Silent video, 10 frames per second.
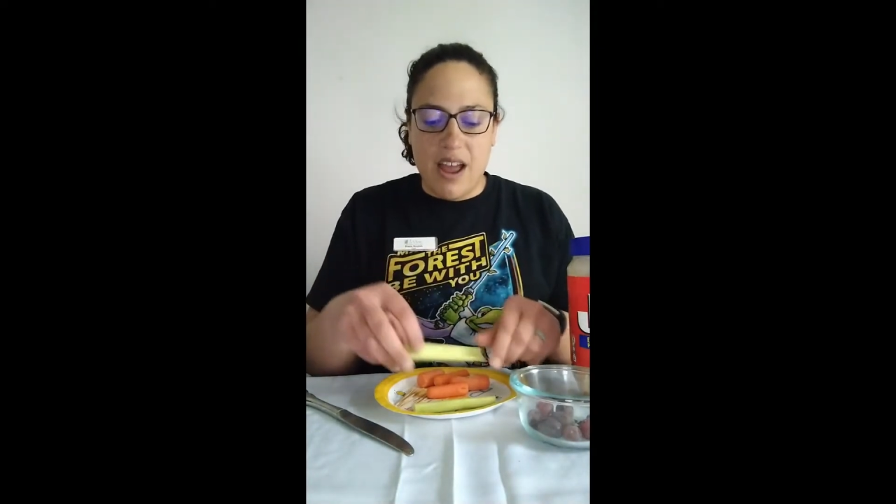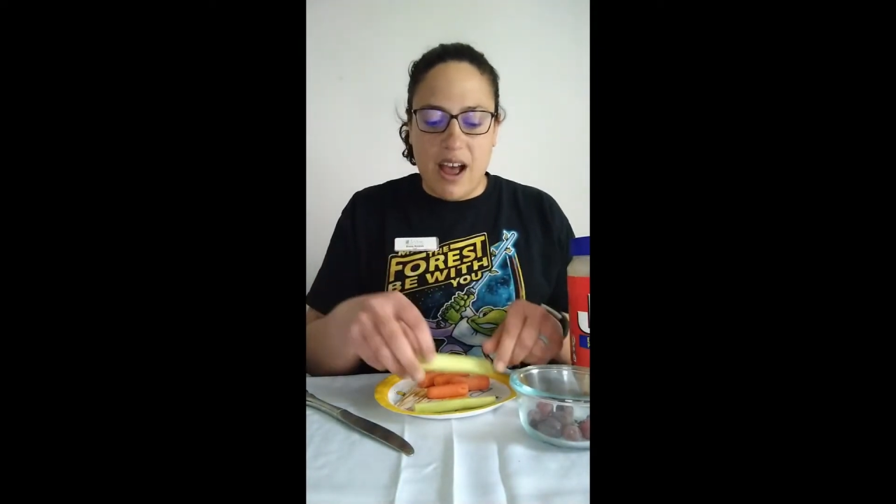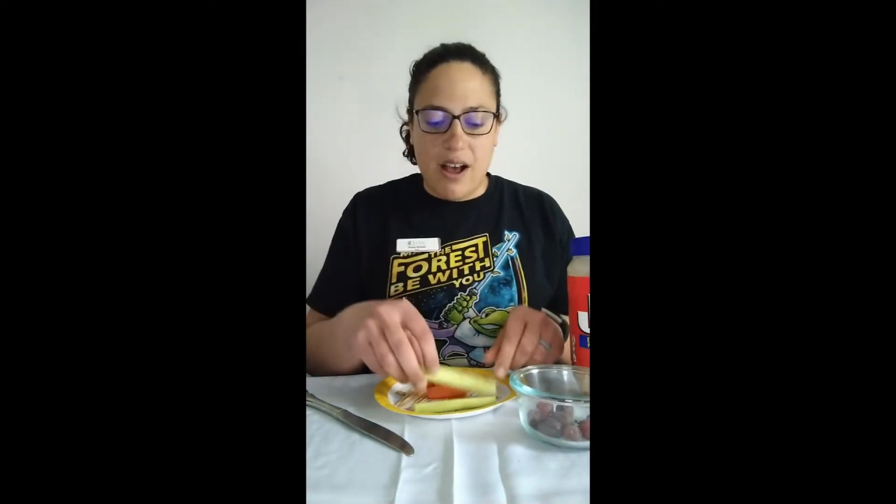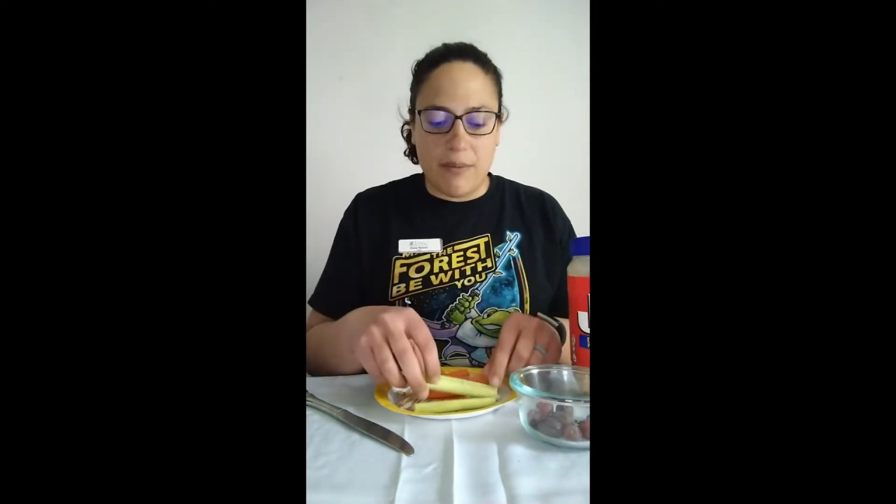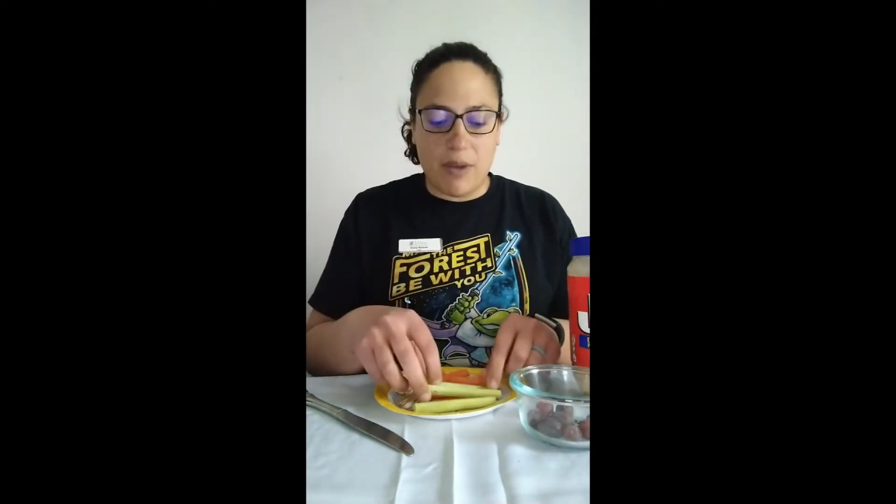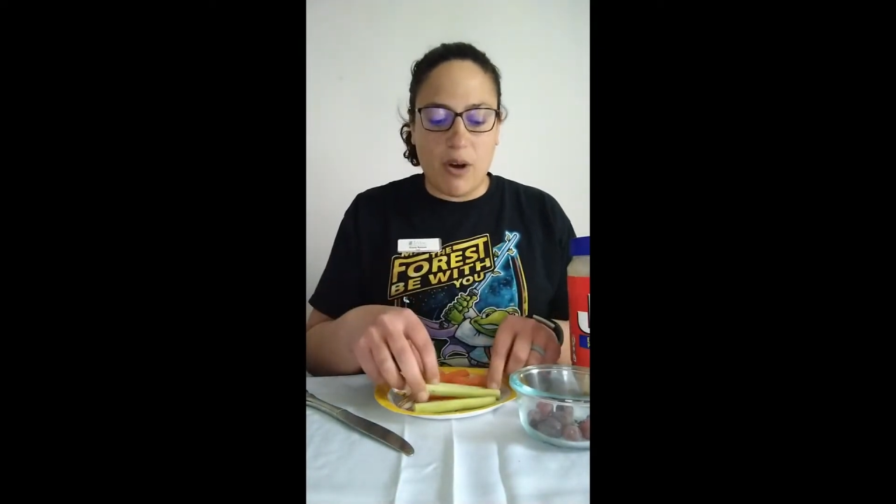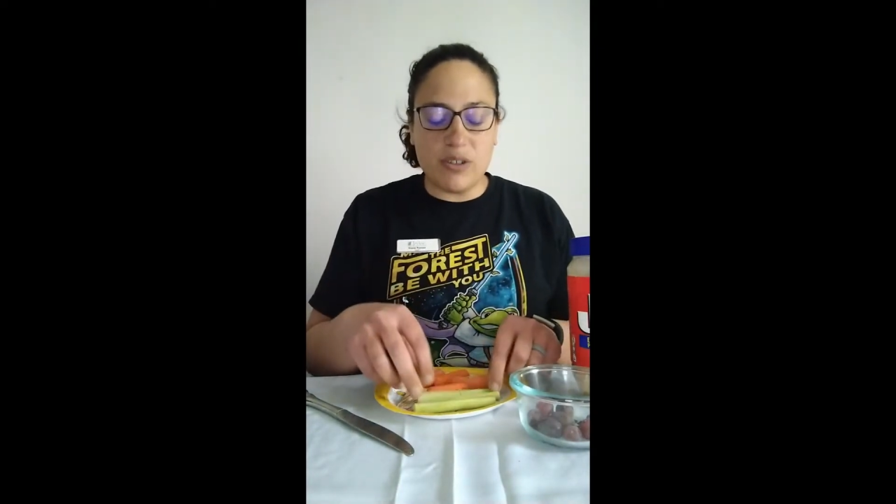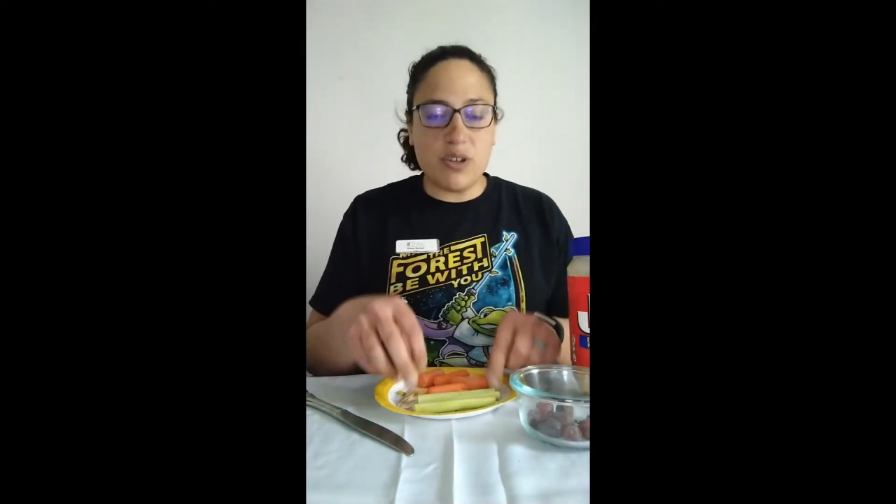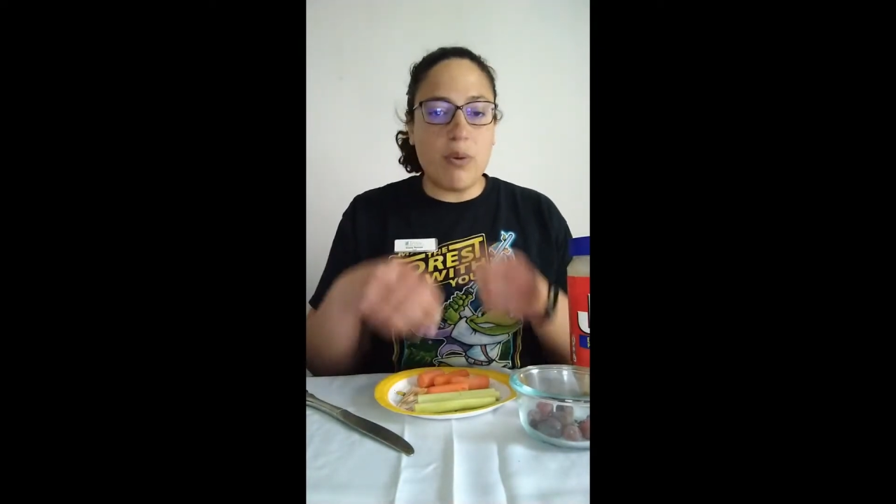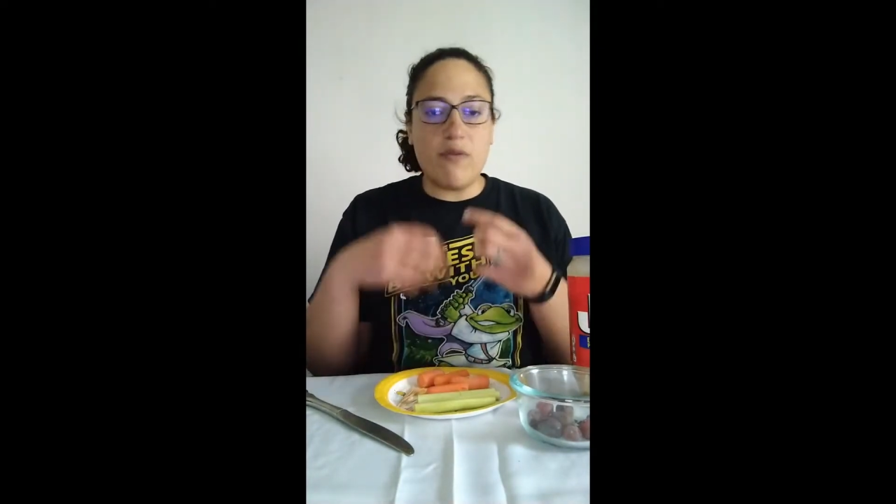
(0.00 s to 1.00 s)

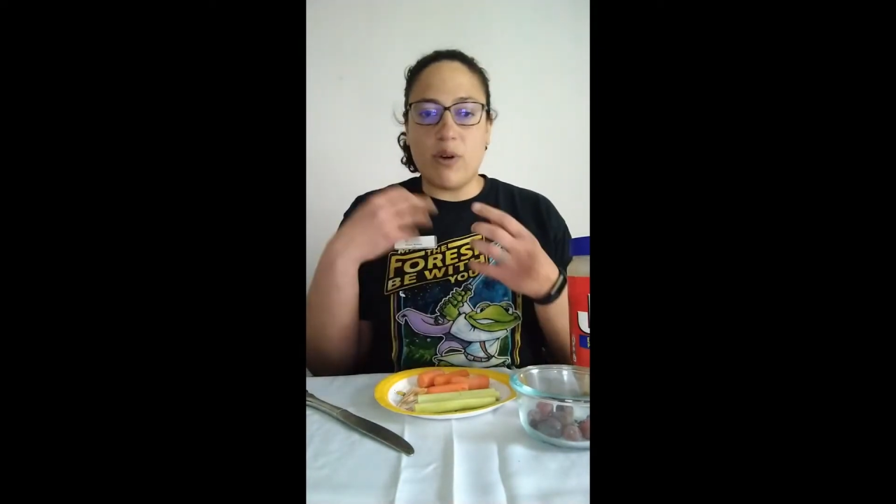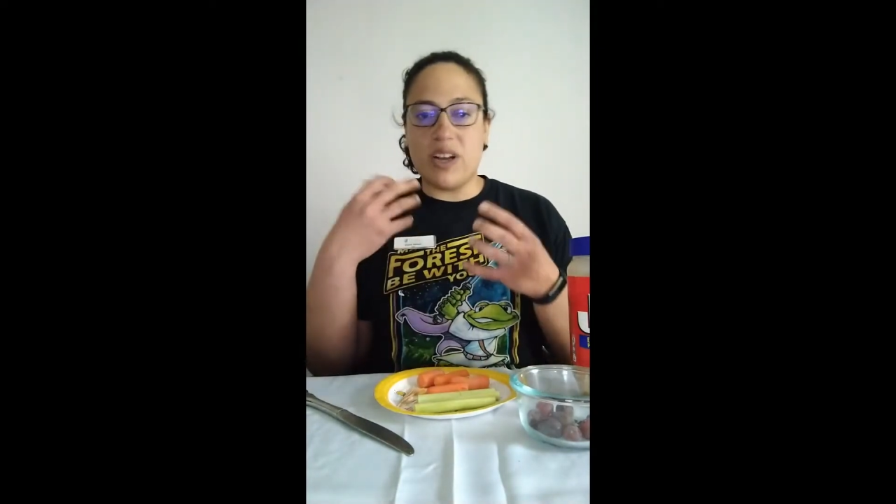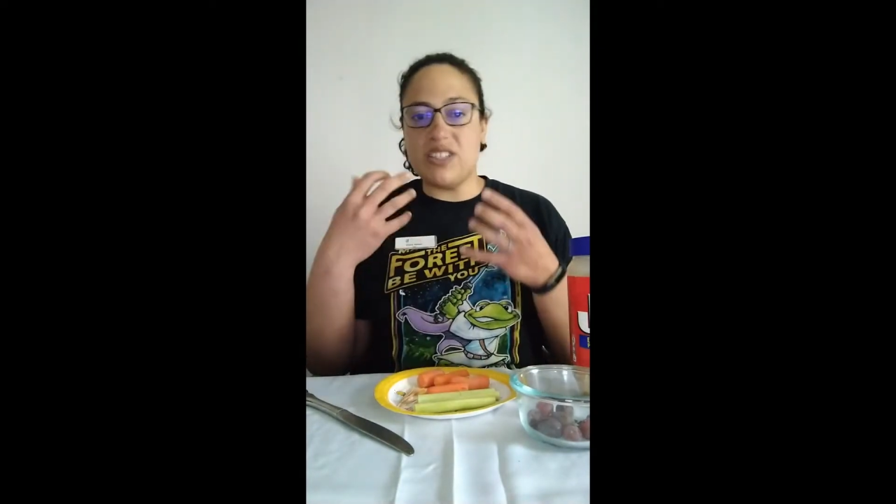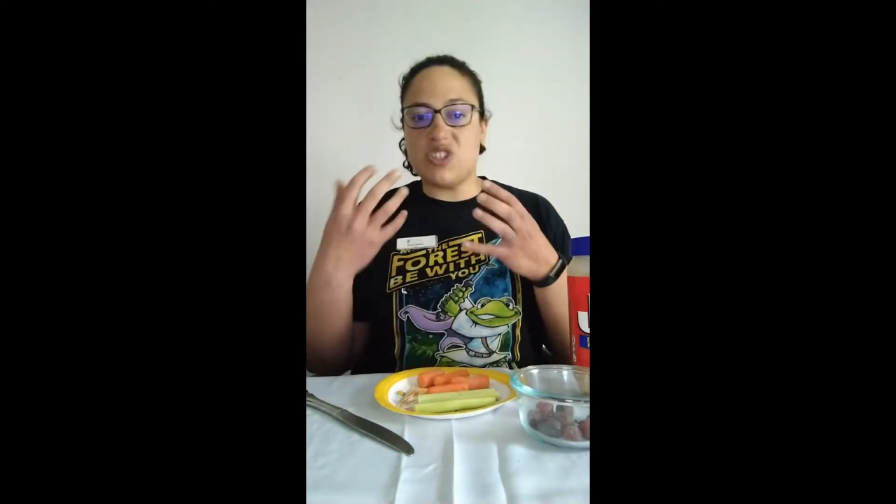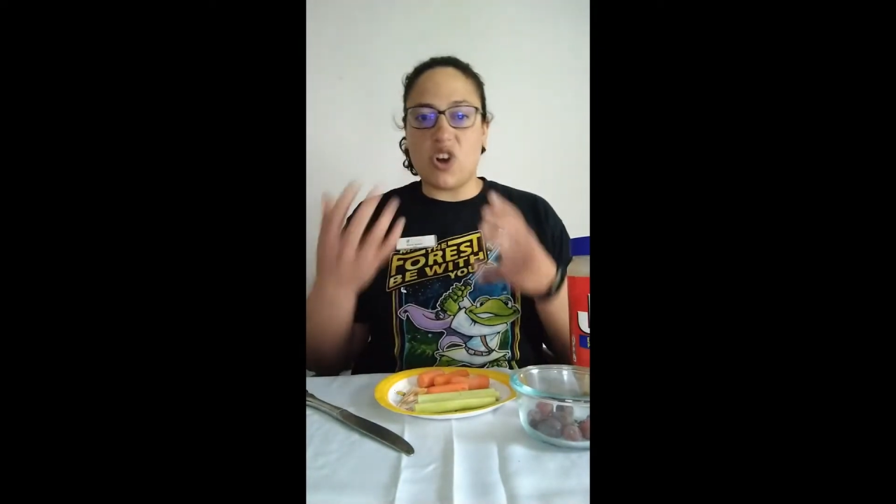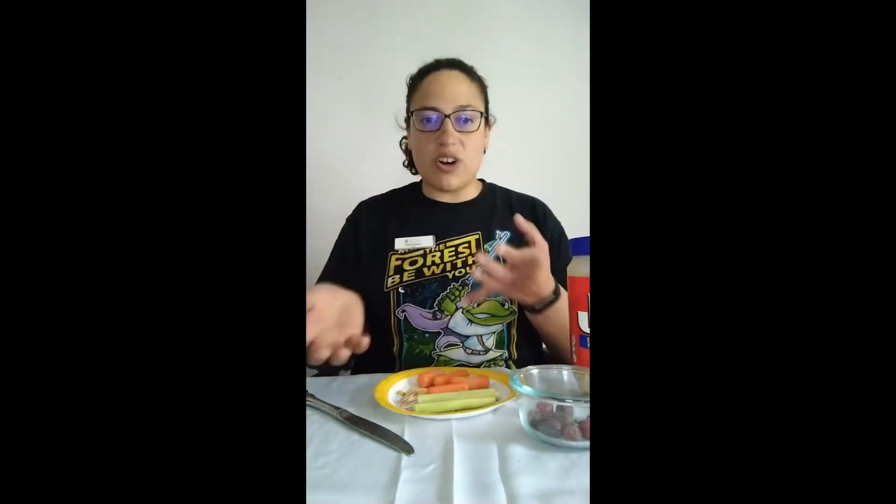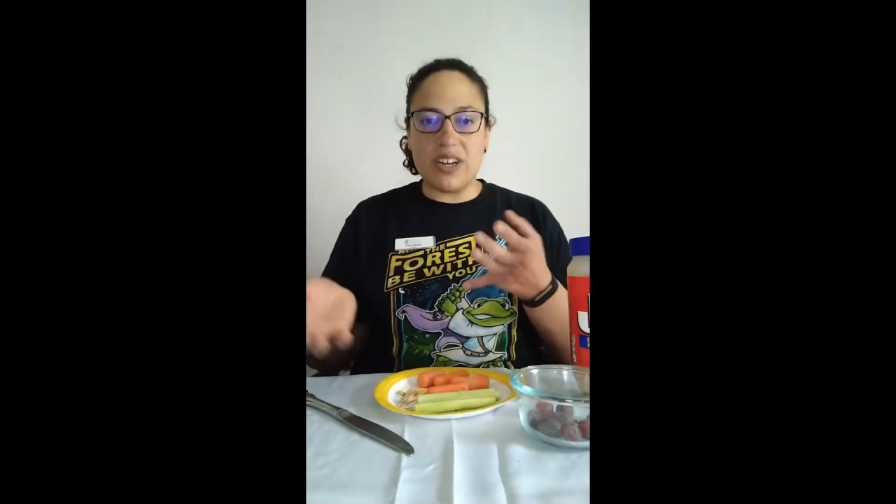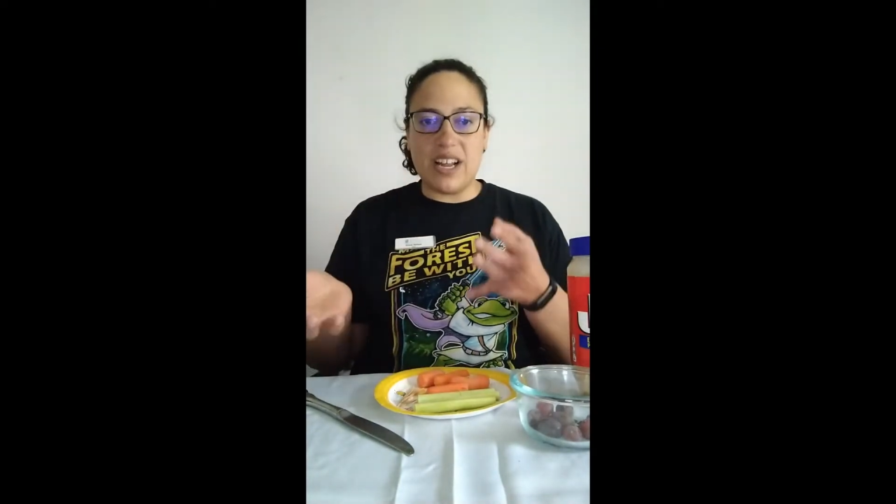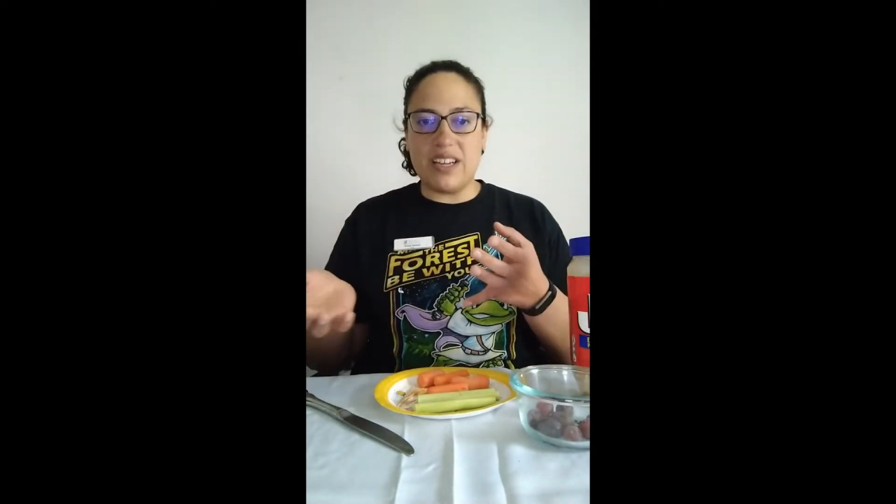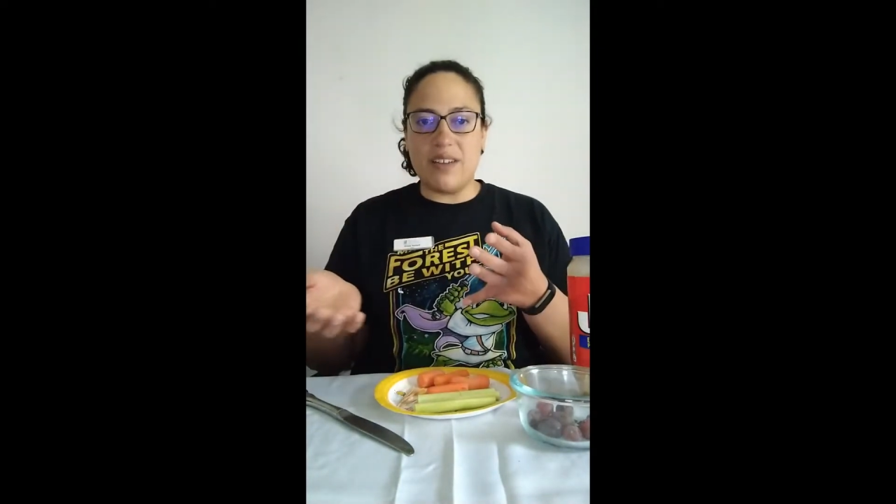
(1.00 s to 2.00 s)
Also, before I
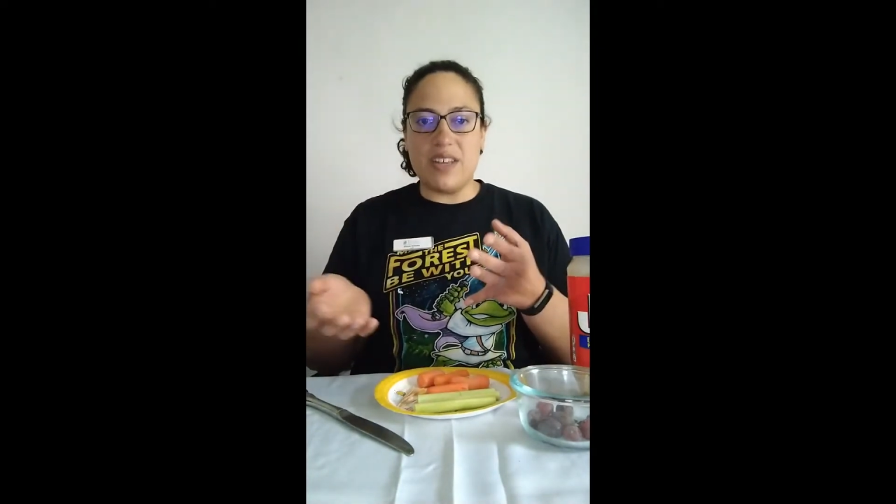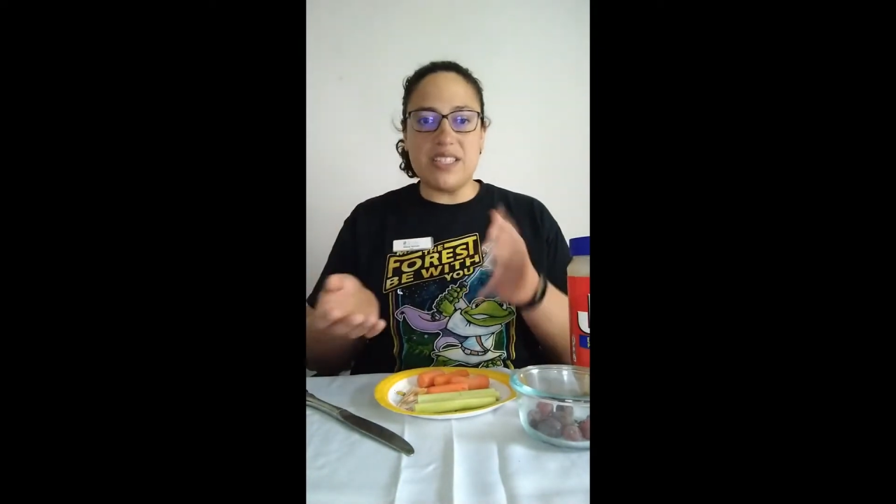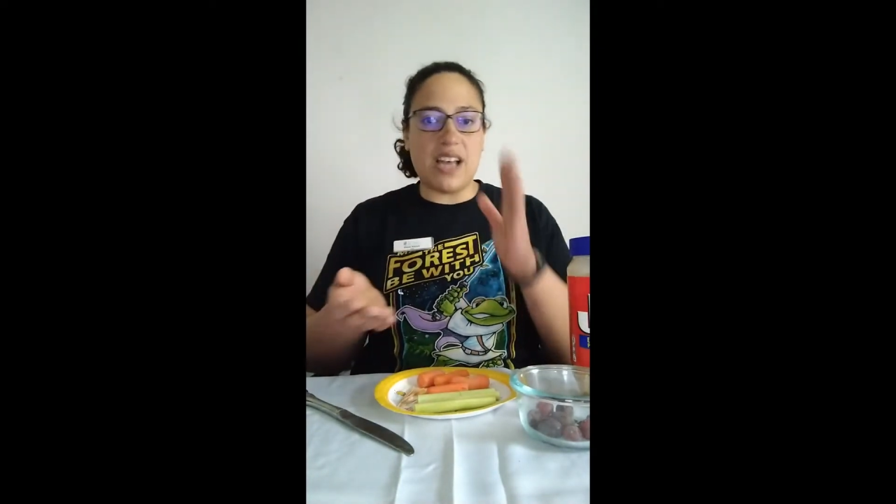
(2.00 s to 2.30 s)
started any of this,